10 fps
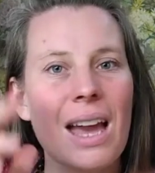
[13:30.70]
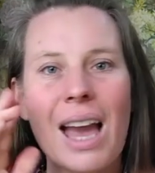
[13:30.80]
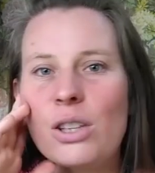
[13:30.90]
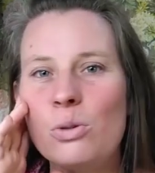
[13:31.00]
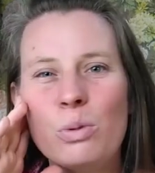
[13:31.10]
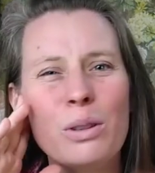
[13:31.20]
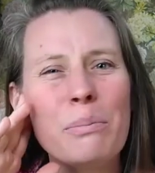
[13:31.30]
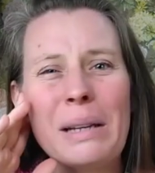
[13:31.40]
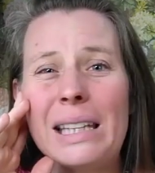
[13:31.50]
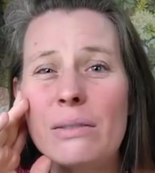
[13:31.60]
And you wouldn't
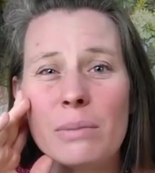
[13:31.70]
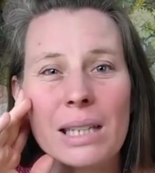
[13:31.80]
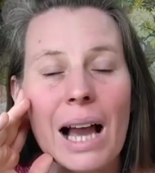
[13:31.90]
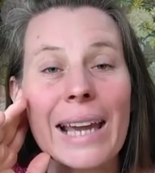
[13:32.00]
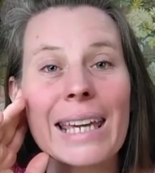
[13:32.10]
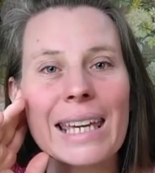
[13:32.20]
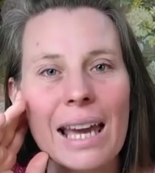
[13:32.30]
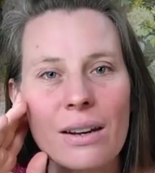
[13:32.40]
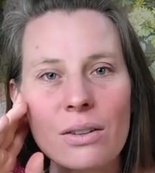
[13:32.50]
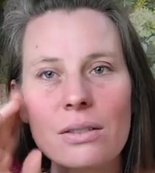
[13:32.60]
believe me, I
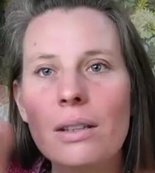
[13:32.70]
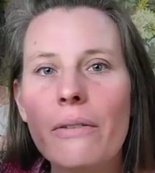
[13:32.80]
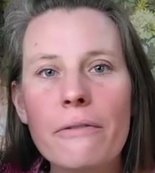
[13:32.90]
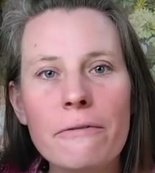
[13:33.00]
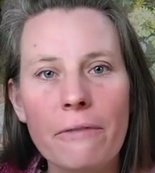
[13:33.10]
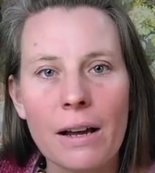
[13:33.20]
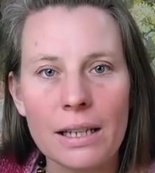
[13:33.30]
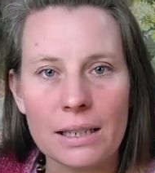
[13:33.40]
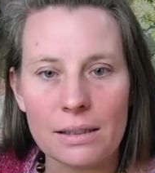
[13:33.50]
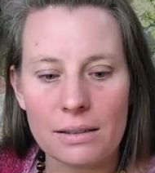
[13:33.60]
cannot
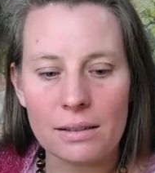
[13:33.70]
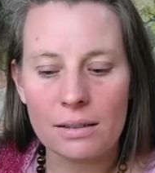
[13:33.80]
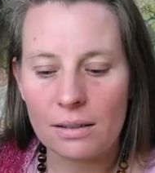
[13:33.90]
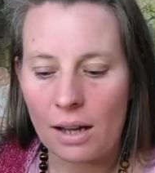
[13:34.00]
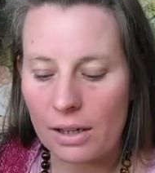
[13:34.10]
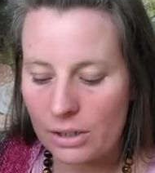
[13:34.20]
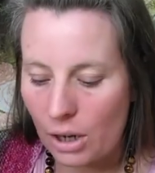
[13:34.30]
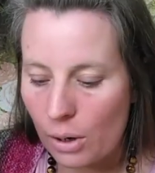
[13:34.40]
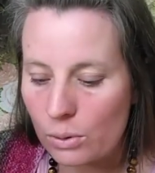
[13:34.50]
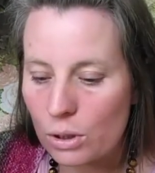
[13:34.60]
find it. I
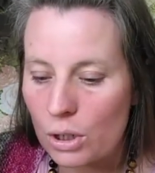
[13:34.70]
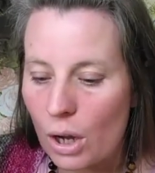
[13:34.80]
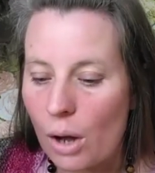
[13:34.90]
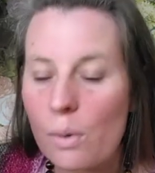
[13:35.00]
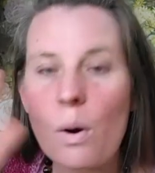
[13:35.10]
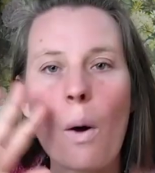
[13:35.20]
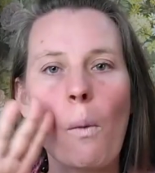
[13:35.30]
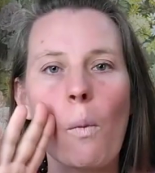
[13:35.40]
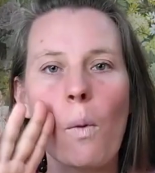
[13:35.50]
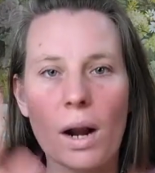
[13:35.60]
don't know
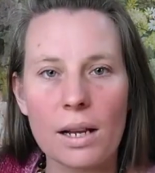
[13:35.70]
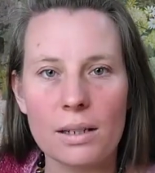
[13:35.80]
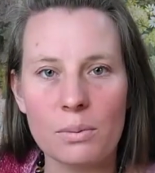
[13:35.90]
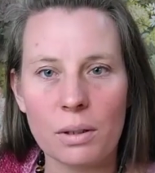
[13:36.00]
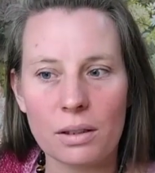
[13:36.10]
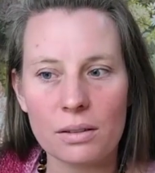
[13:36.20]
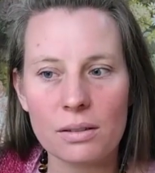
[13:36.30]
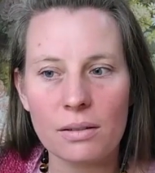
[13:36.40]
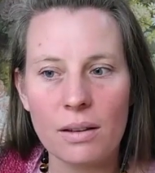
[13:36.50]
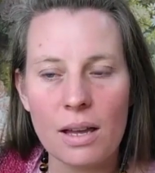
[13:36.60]
what I did with it.
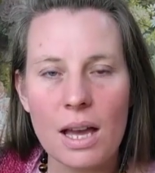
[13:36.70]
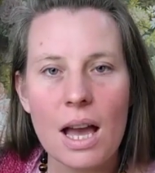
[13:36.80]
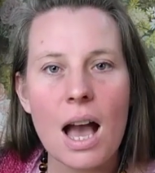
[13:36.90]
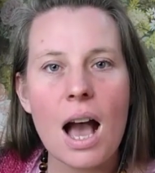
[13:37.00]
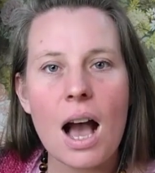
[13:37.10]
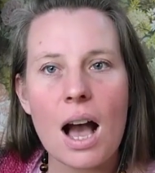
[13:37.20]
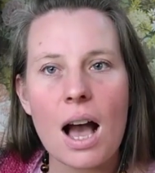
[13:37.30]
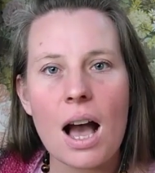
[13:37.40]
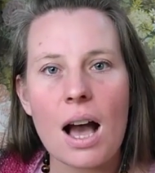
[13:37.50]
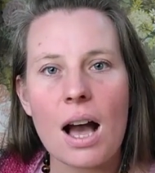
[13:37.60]

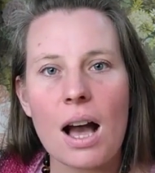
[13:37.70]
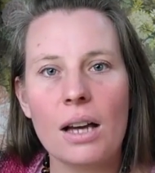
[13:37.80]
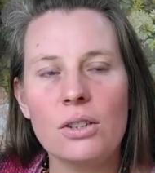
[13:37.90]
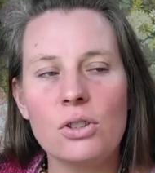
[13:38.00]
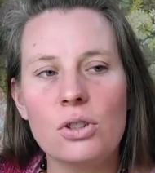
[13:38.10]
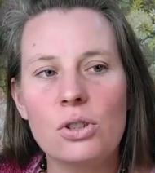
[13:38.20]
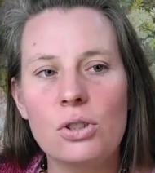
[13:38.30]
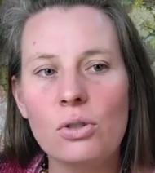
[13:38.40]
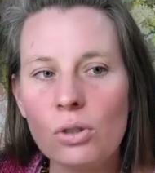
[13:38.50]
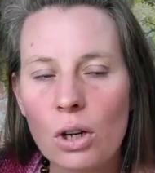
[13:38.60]
I
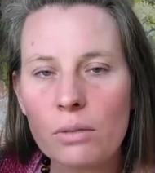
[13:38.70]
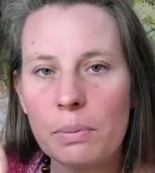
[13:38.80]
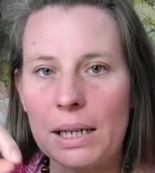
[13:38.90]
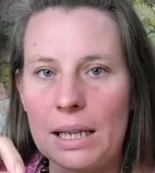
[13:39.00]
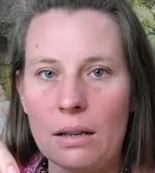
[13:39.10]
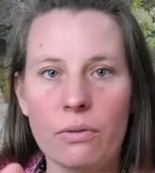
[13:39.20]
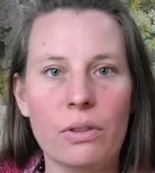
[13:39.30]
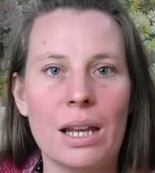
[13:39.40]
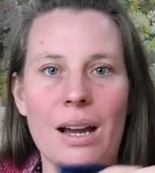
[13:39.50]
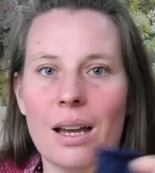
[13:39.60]
do not believe
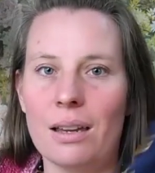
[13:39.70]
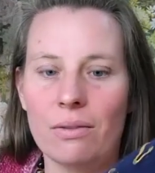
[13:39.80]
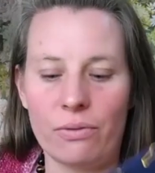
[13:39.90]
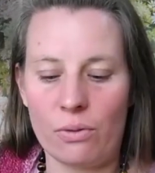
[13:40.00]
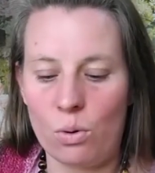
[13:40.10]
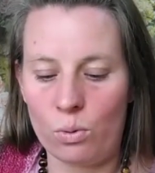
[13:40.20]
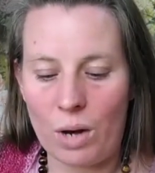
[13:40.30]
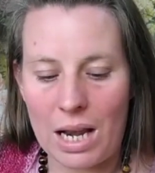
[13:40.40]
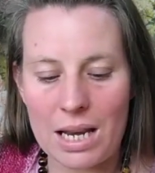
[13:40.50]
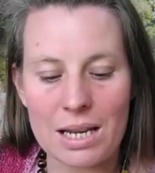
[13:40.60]
that I've
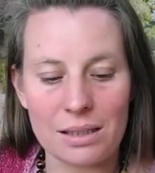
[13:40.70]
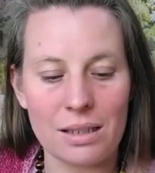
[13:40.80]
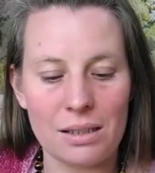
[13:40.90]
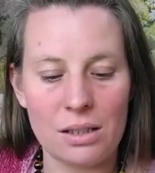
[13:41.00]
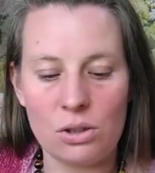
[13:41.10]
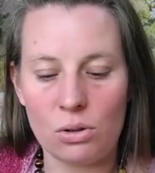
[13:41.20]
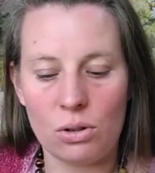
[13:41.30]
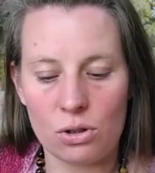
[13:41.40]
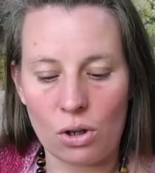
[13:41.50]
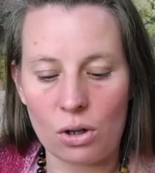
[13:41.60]
already knitted it into the
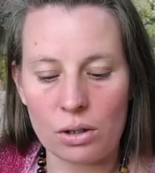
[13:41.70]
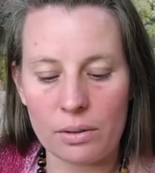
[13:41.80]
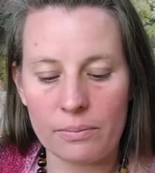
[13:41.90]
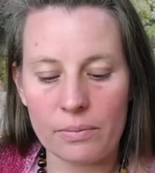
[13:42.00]
sock.